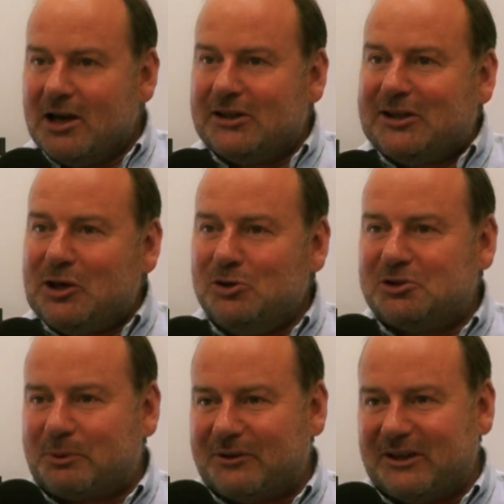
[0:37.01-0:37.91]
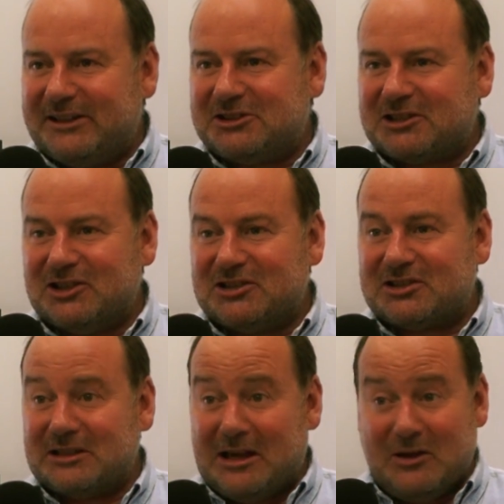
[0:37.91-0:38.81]
huge privilege
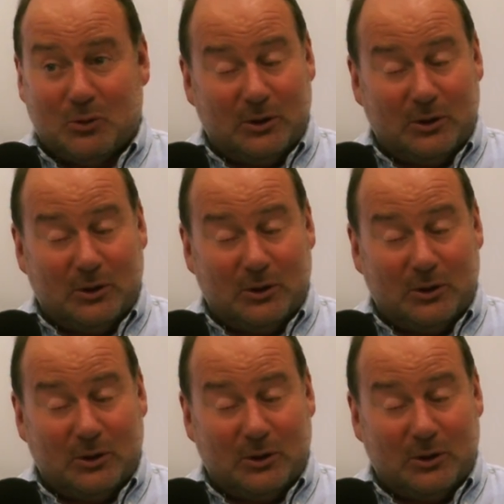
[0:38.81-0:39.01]
because there